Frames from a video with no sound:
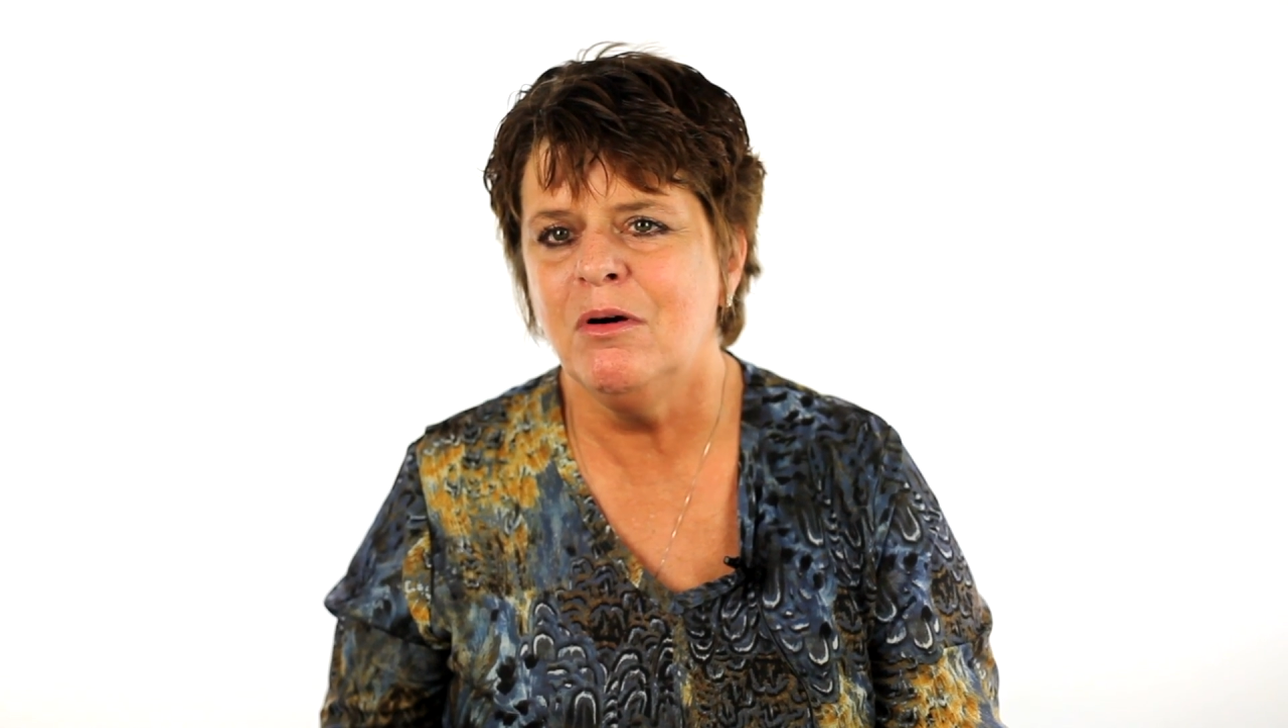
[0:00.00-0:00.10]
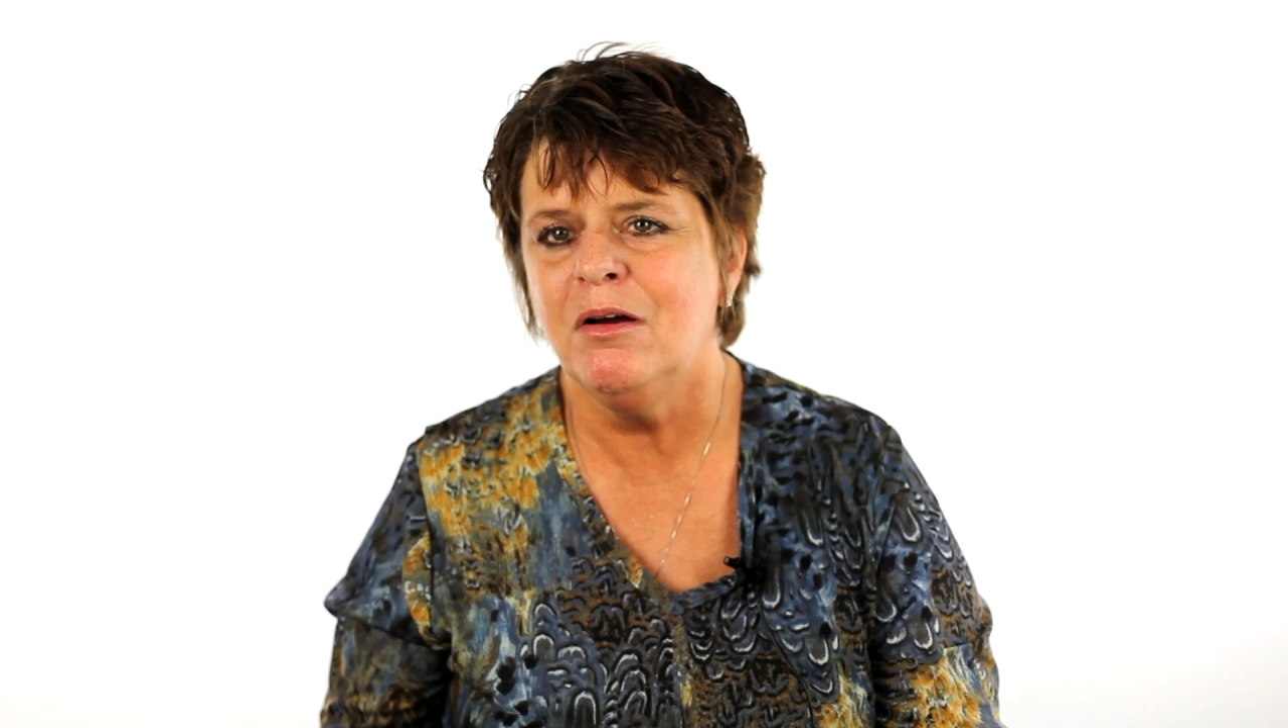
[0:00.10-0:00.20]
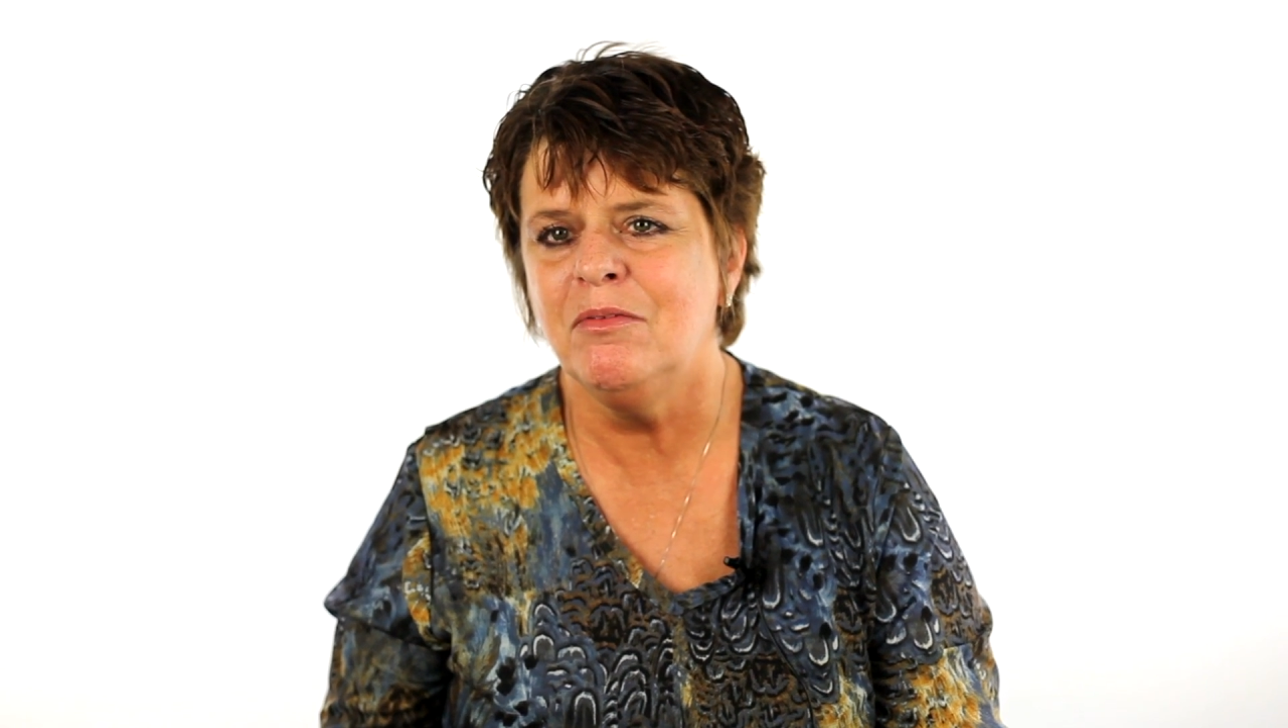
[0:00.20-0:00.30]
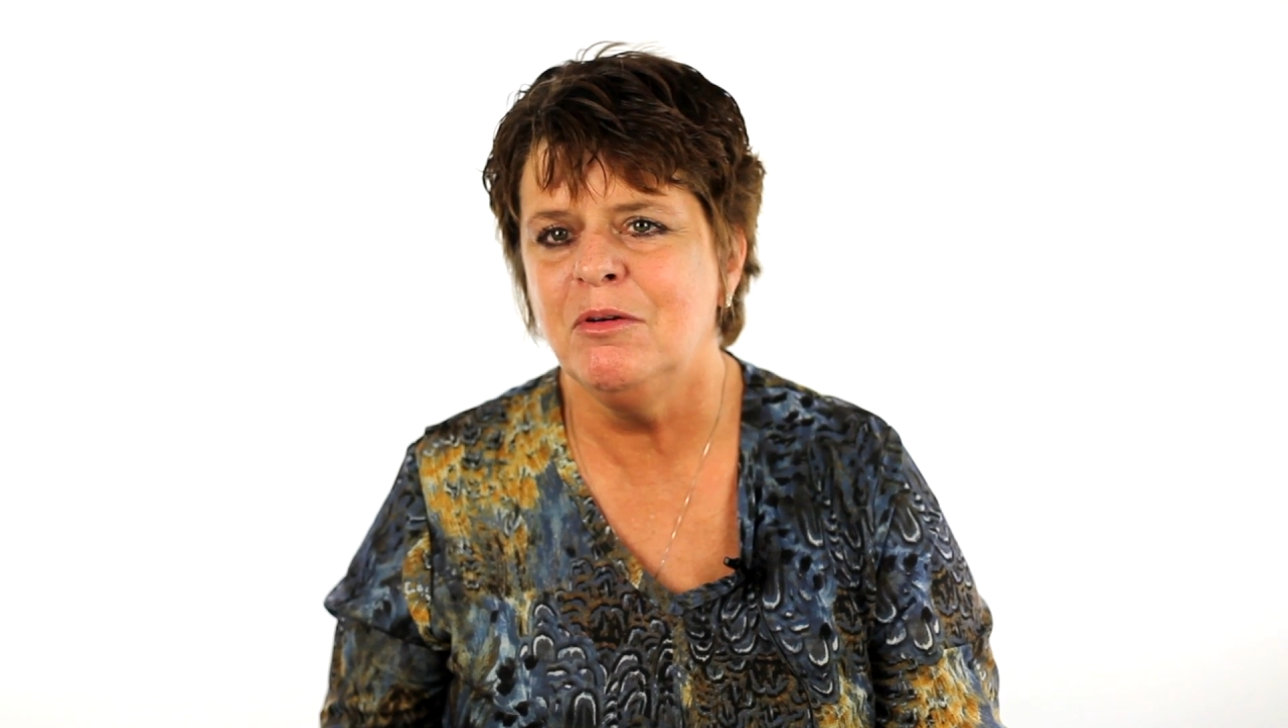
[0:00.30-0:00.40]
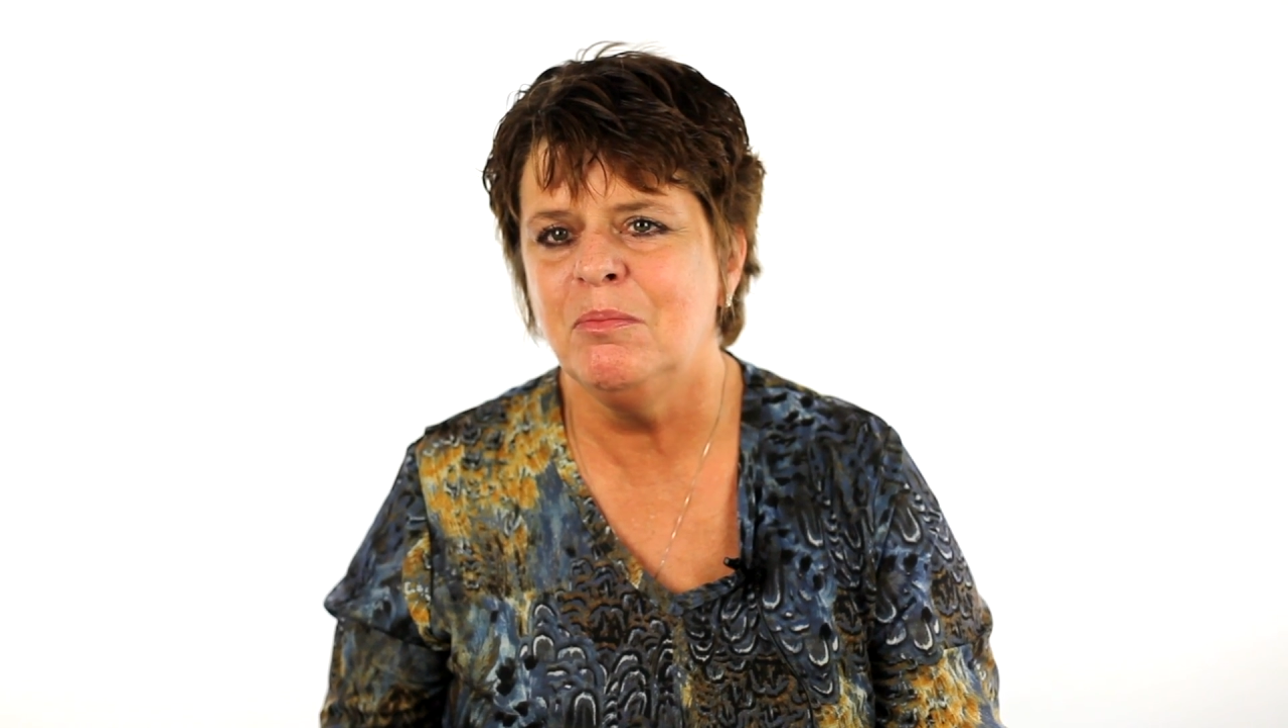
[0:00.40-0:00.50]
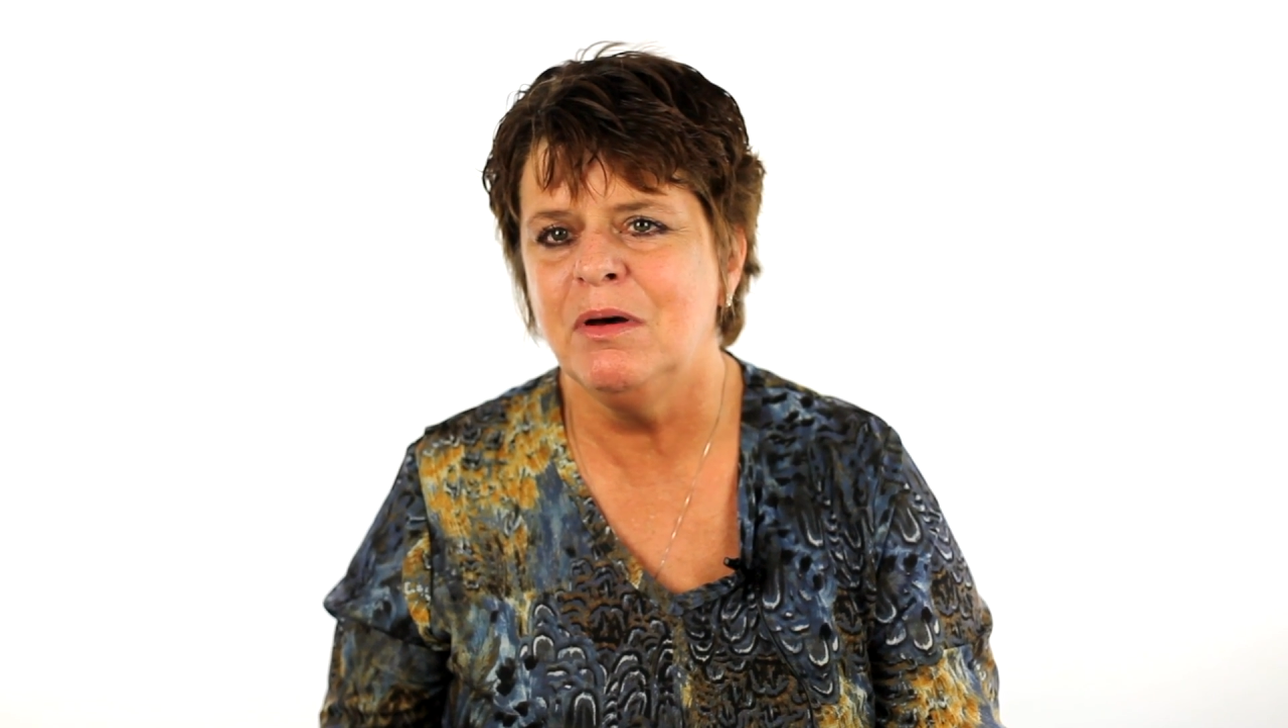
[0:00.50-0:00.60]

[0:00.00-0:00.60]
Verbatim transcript: where have you